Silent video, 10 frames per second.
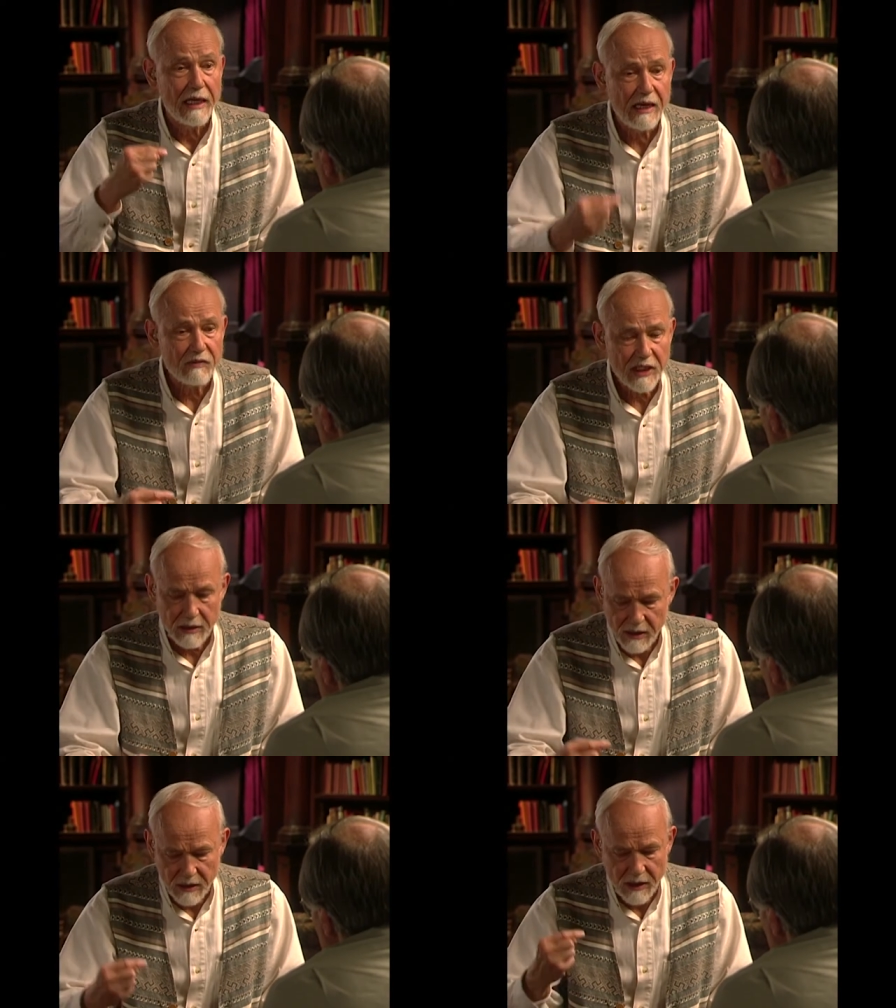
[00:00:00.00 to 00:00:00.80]

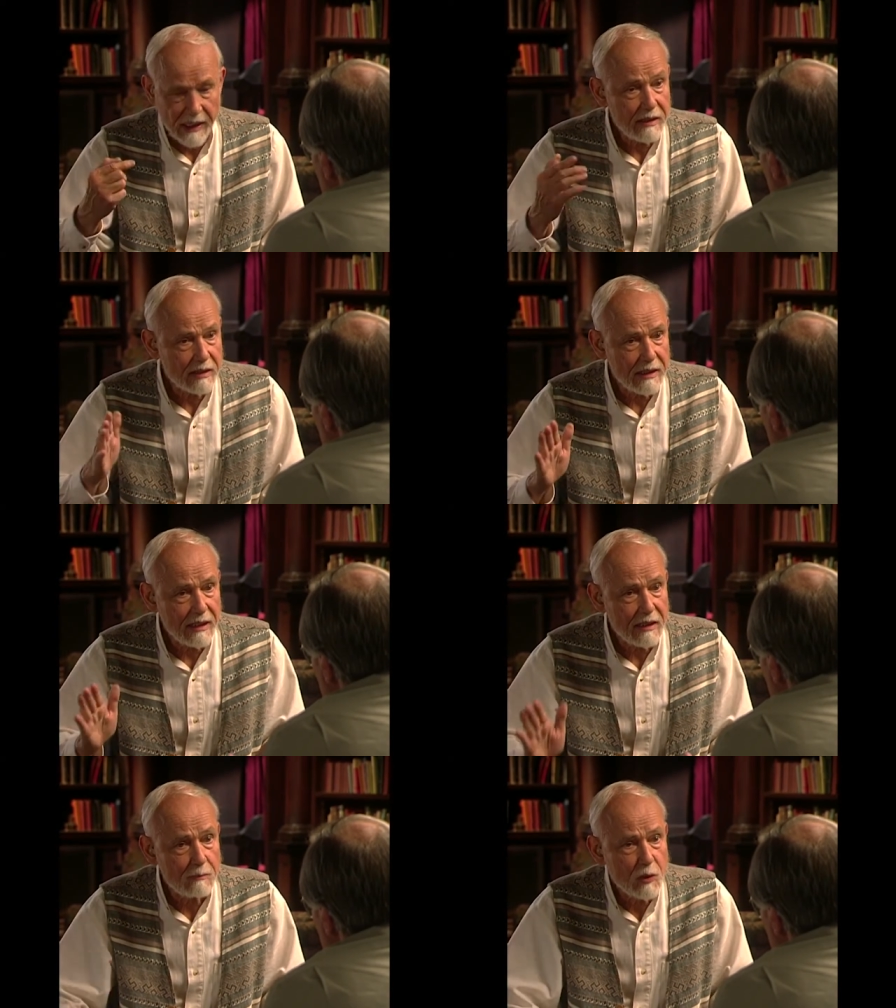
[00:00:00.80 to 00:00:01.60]
Having done that,
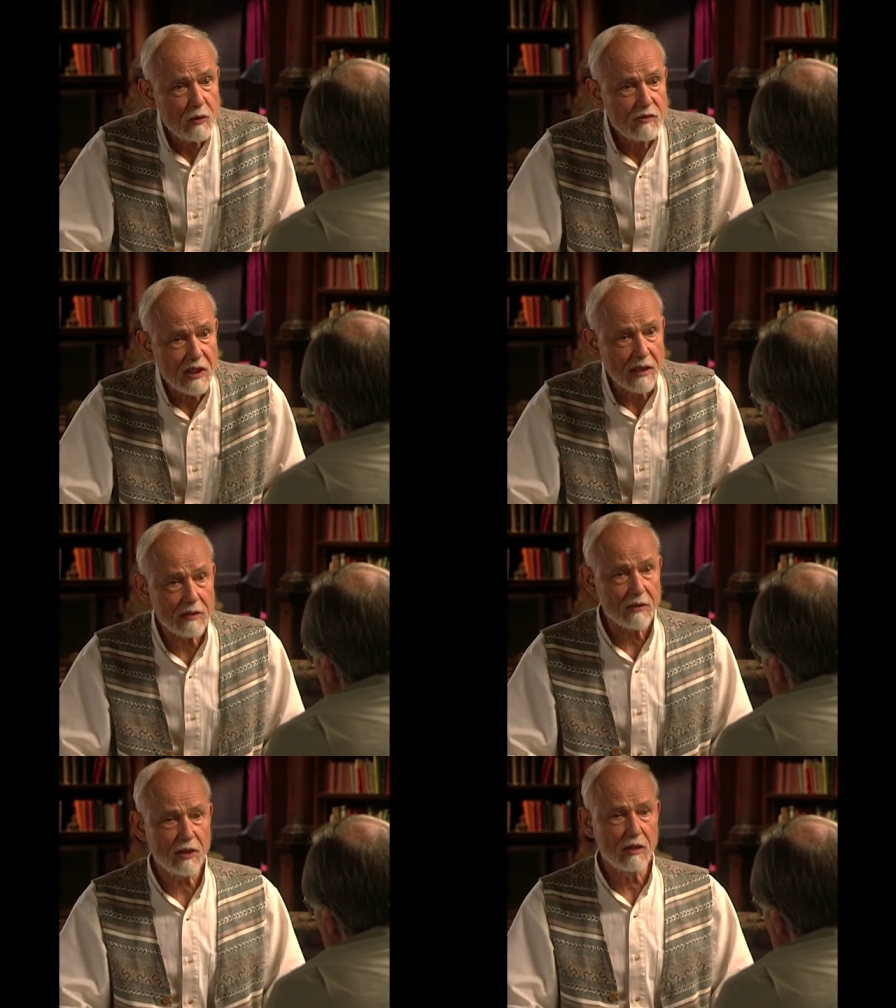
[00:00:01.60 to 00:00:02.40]
then it moves
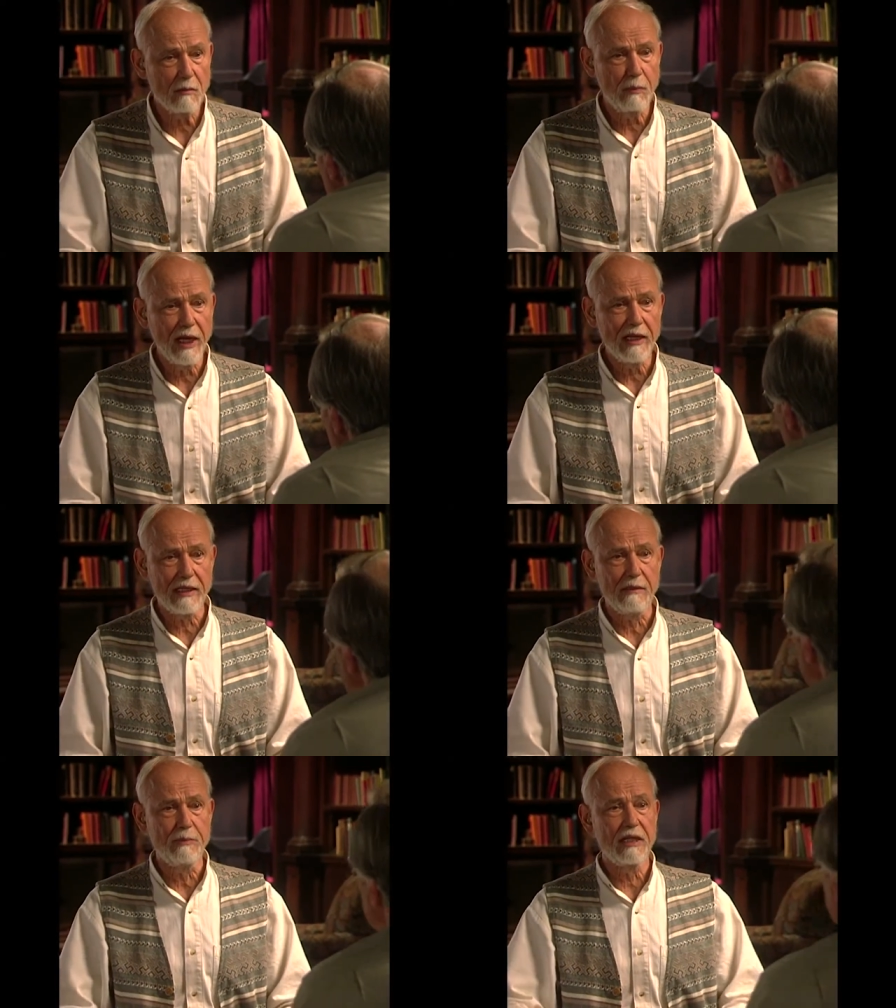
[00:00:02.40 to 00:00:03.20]
on to the
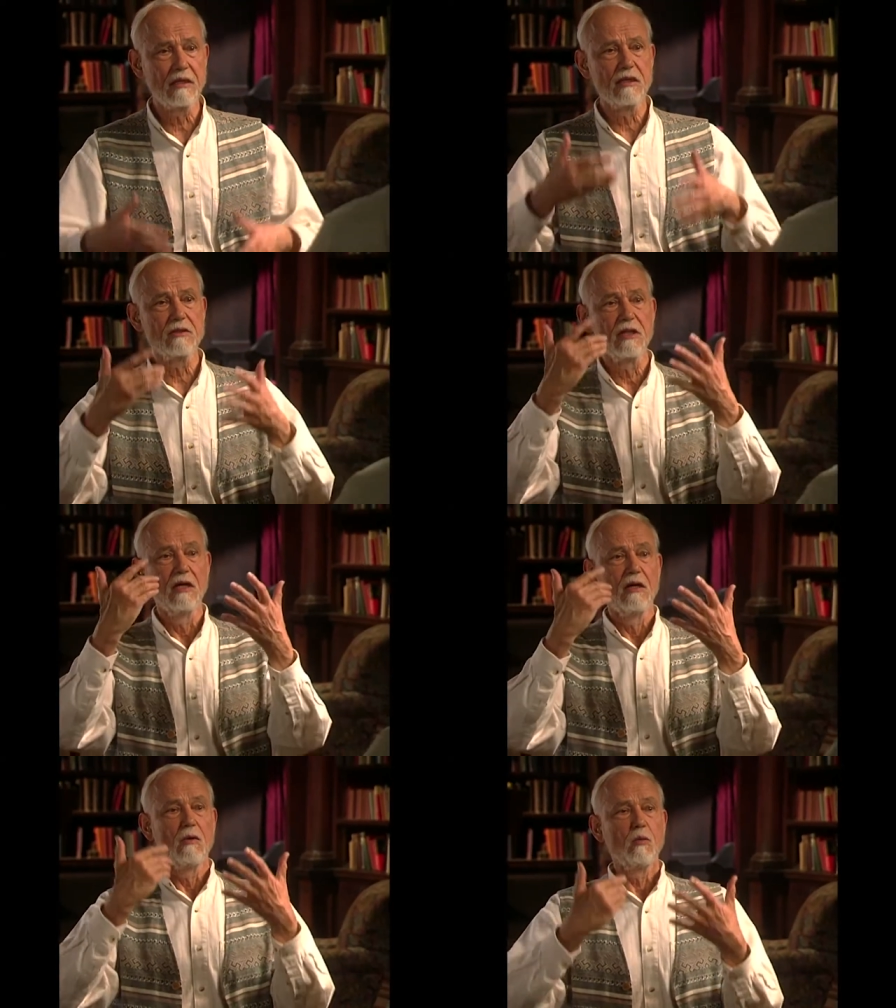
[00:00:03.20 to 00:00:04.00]
body because
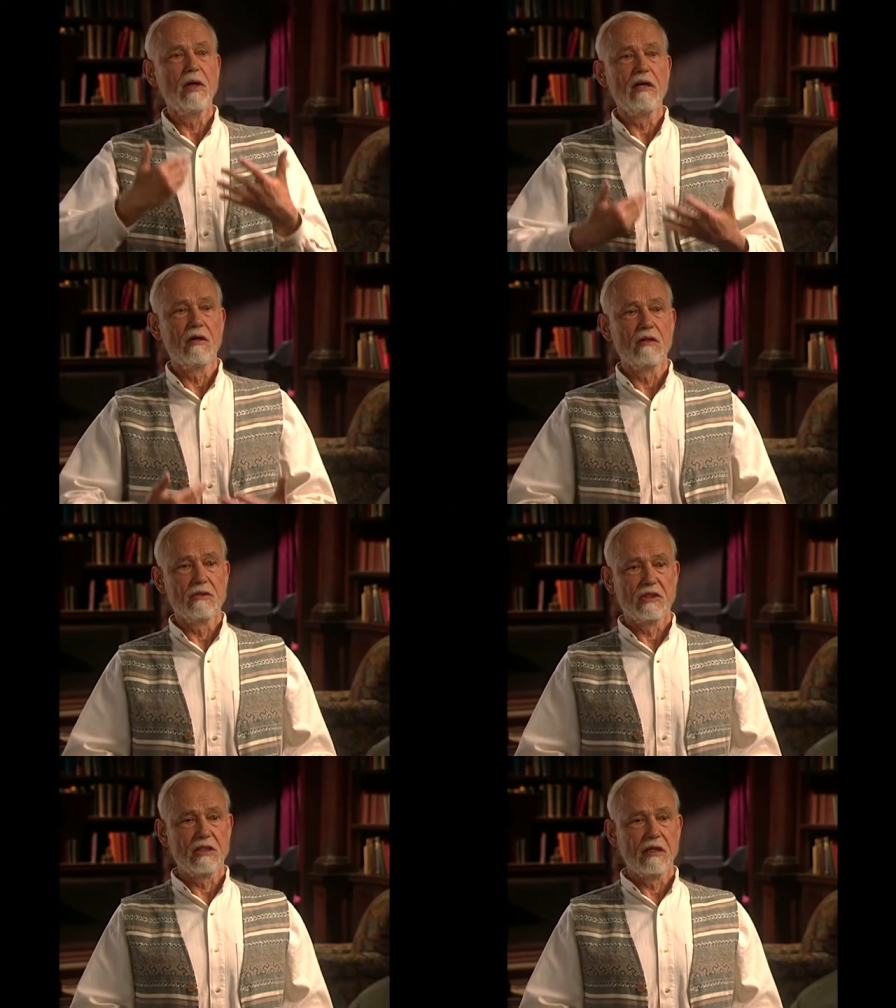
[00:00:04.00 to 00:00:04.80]
we are
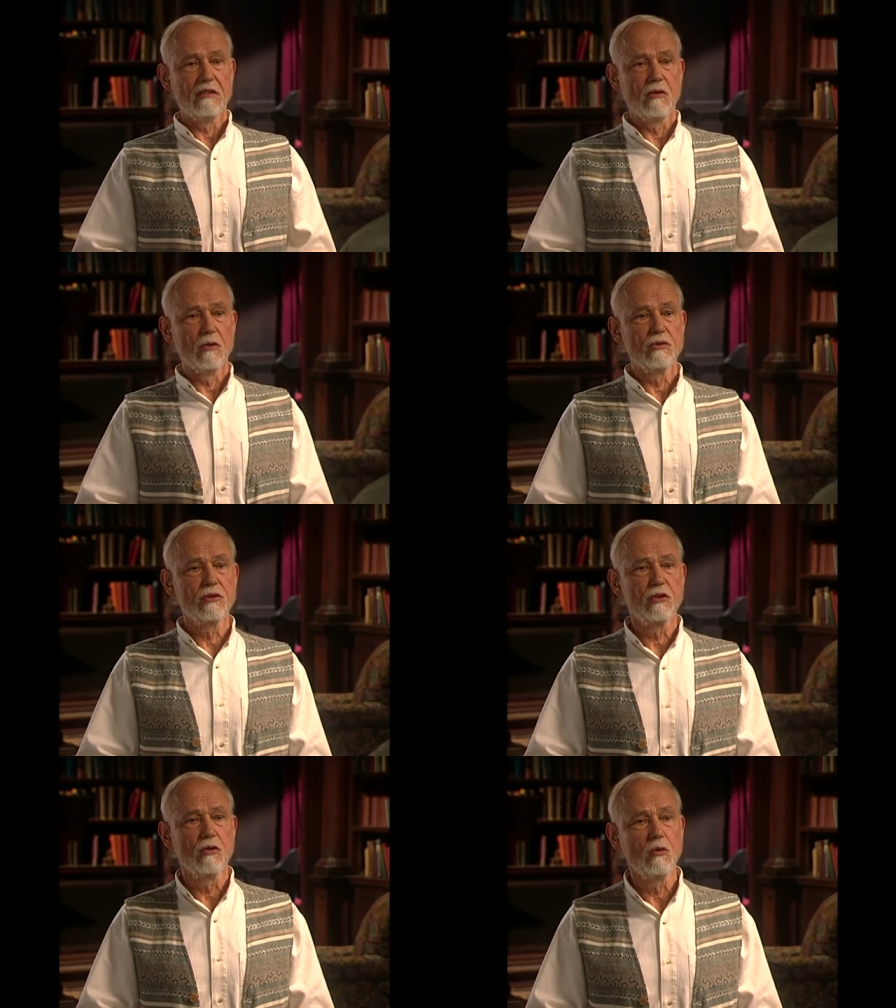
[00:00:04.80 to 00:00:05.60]

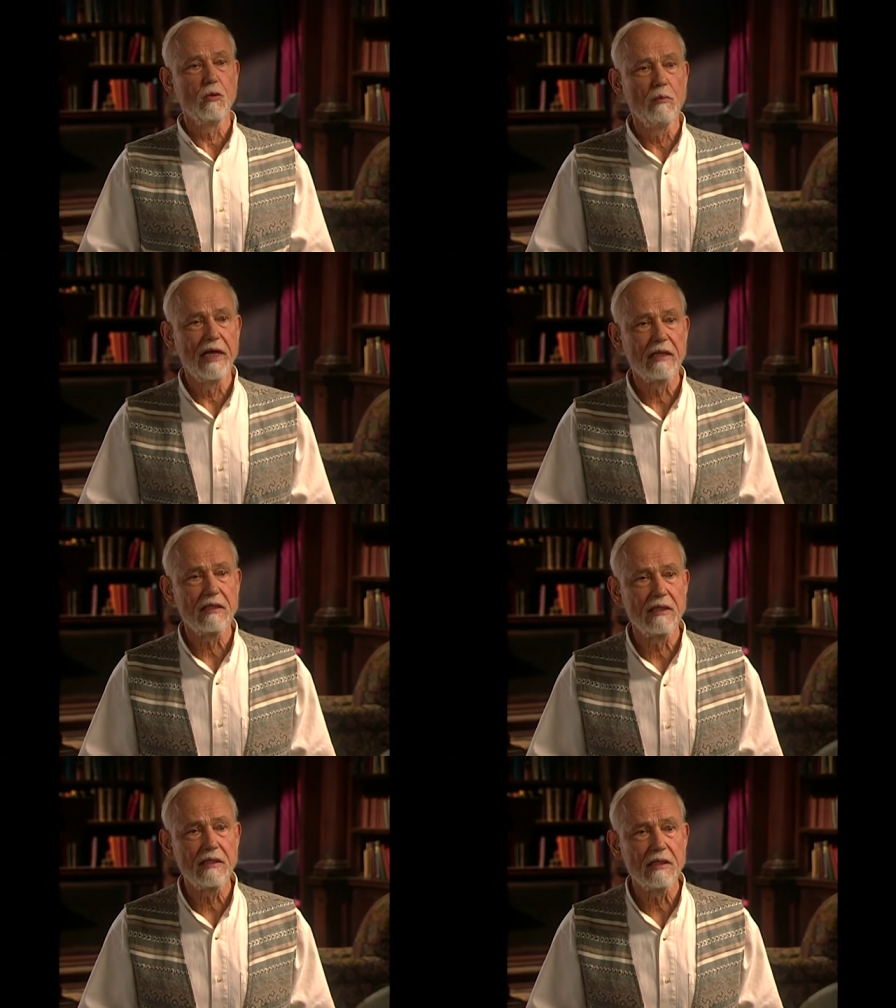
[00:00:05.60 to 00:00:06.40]

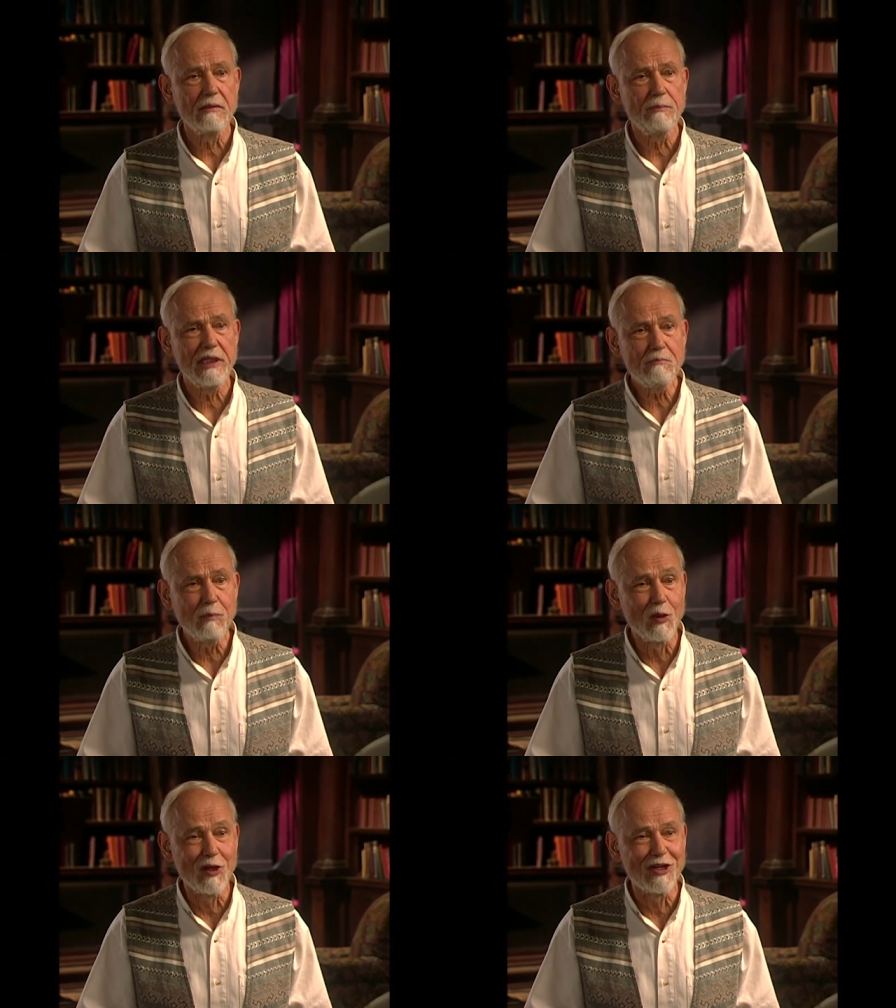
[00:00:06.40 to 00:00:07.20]
psychosomatic
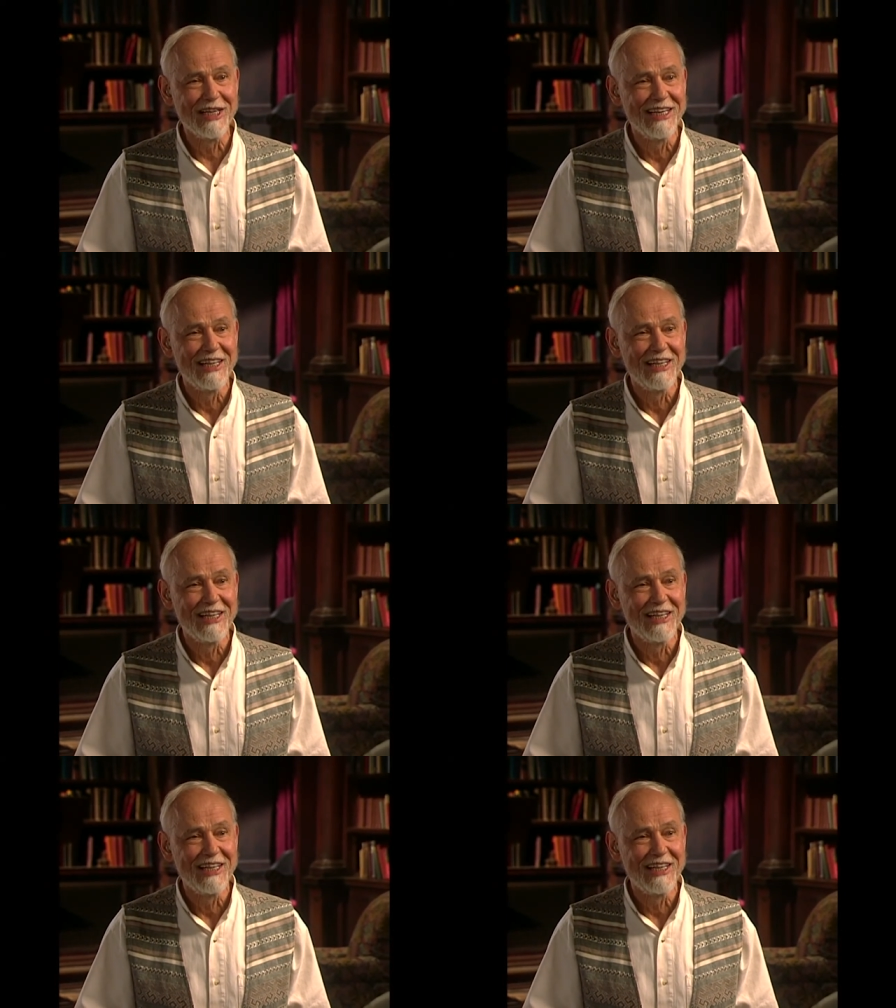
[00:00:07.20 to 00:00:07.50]
people